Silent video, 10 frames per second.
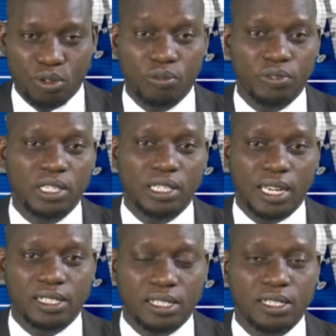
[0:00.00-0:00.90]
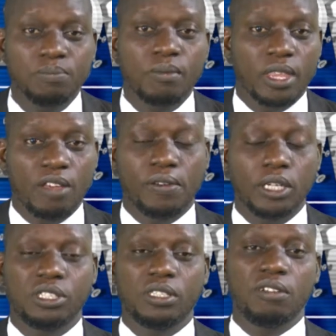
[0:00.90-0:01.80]
COVID-19
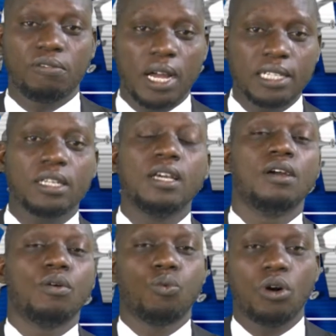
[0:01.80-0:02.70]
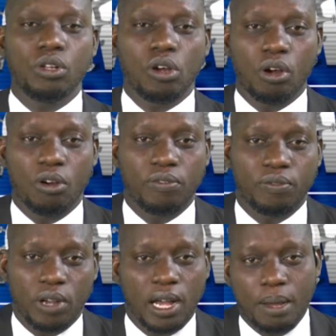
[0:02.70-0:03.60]
infection. In fact, one
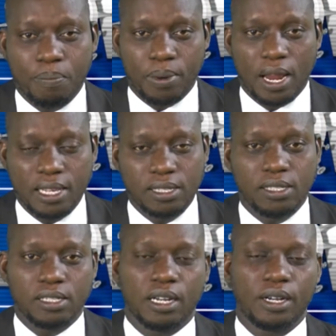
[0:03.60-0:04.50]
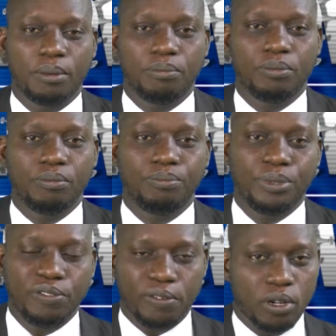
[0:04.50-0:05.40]
of our plans
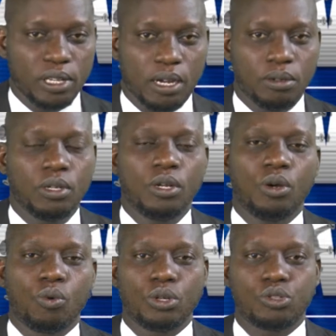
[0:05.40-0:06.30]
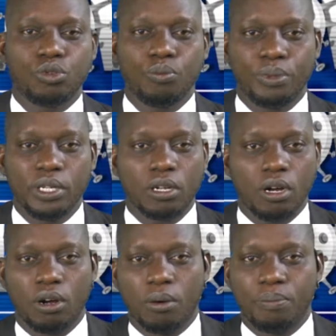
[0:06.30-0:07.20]
before now was to bring
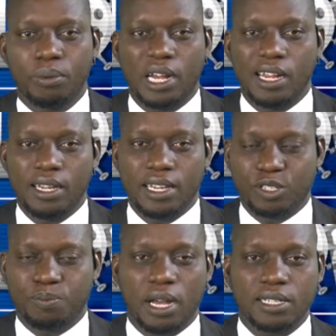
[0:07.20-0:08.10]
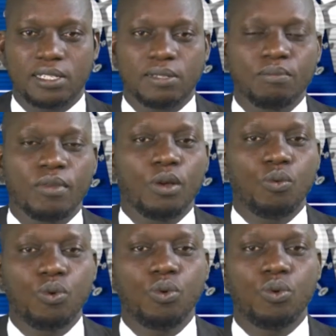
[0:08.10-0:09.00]
up an expert
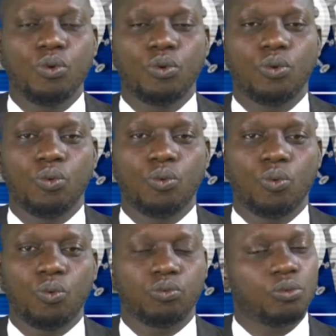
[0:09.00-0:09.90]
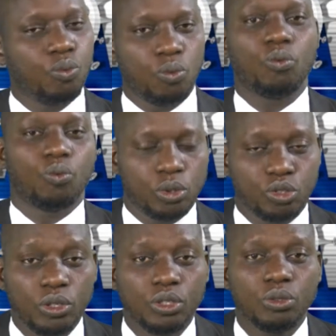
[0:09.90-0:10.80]
who was
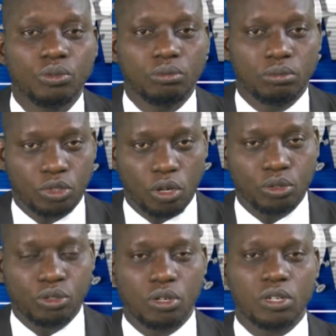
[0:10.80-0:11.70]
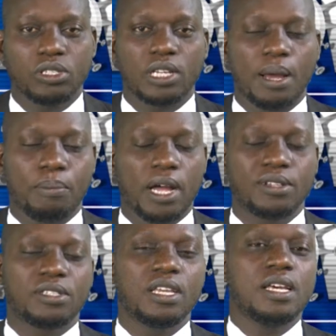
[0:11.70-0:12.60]
going to talk to us
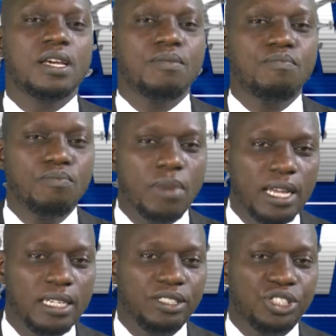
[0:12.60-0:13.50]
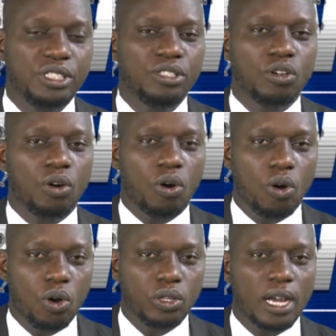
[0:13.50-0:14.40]
about managing
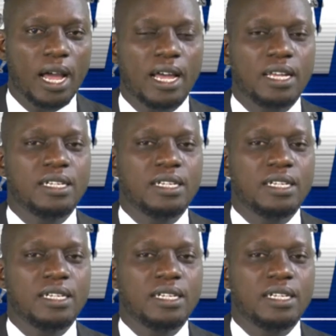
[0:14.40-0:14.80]
other